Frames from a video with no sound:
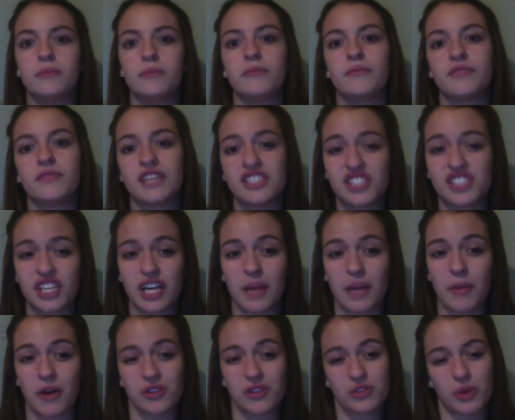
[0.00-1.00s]
This year I'm
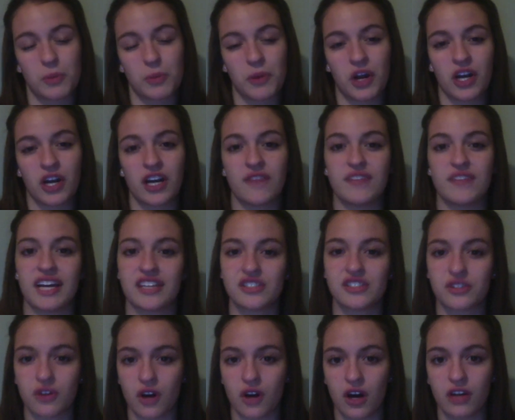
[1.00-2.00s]
also a part of
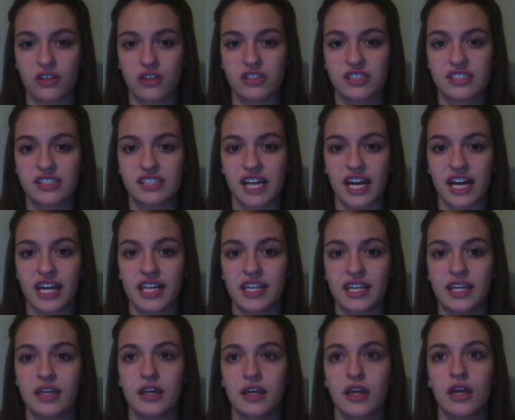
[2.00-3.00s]
National Honor
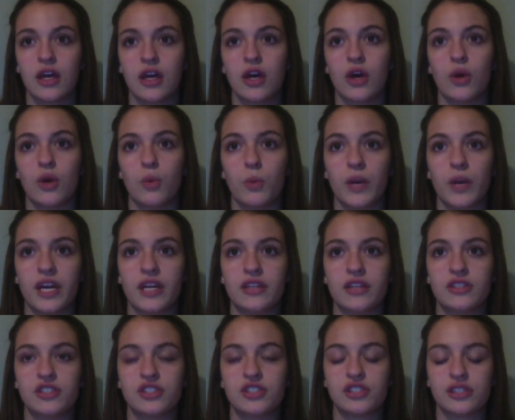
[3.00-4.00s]
Society,
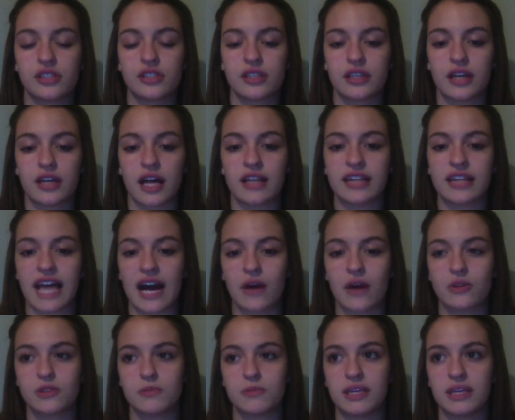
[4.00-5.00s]
which
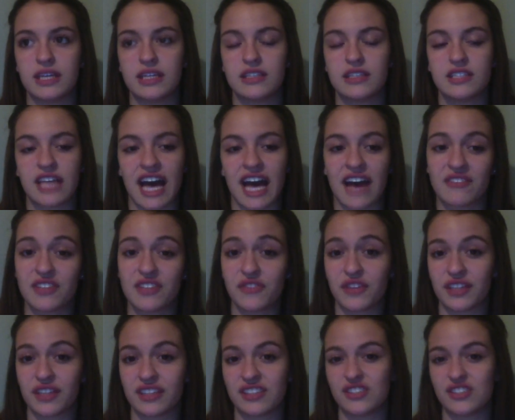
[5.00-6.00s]
allows me to have
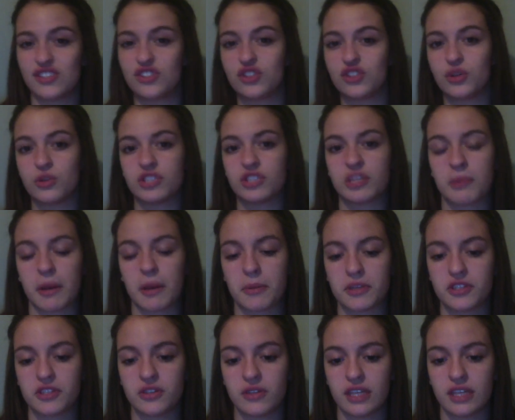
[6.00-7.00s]
different stewardship
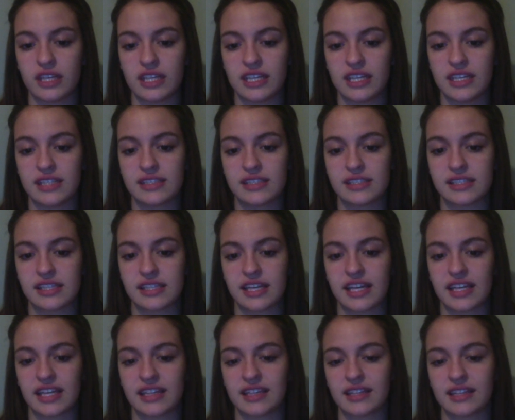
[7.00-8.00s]
opportunities
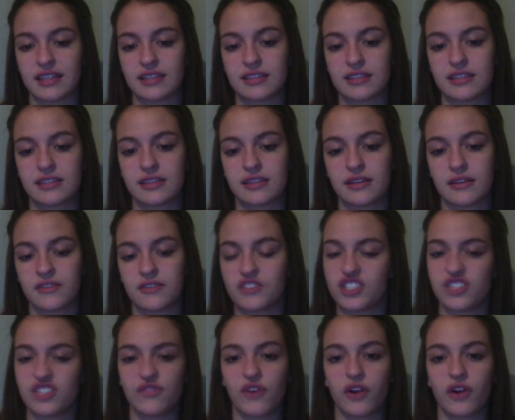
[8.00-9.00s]
and
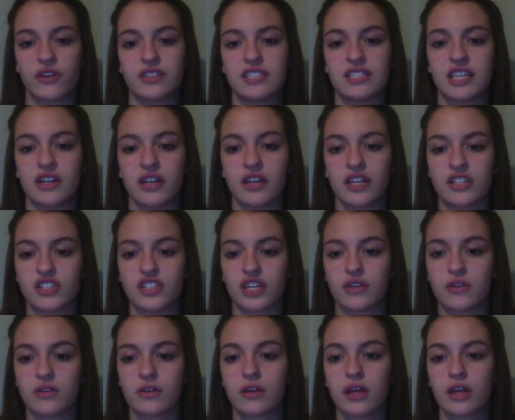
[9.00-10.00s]
just volunteering in
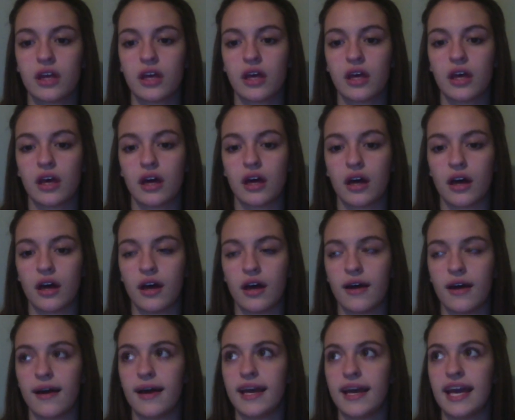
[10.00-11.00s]
general,
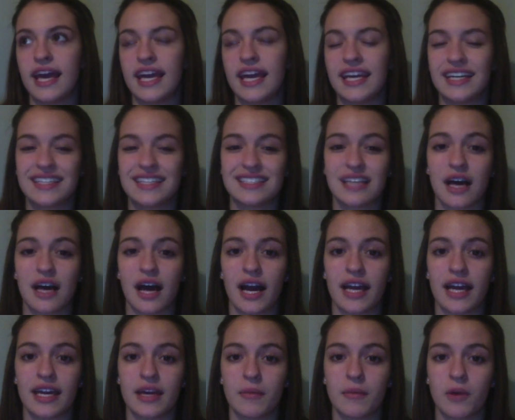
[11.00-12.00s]
and I
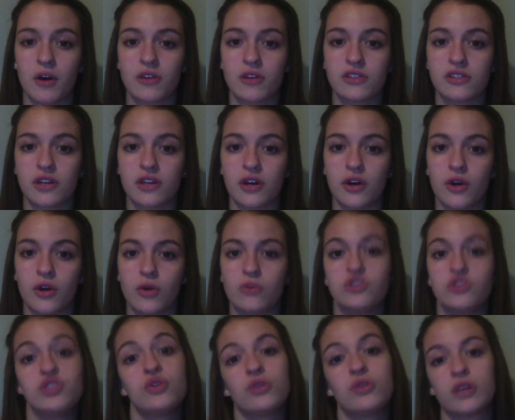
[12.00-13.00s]
am also
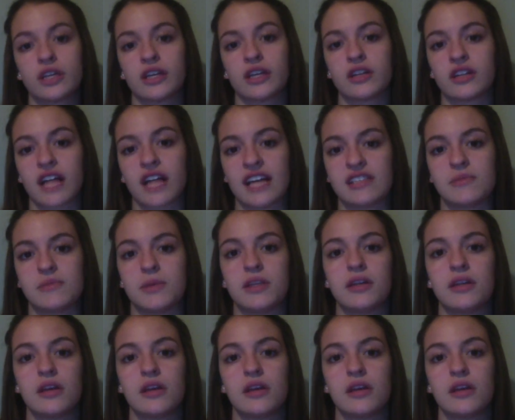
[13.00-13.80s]
tutoring underclassmen.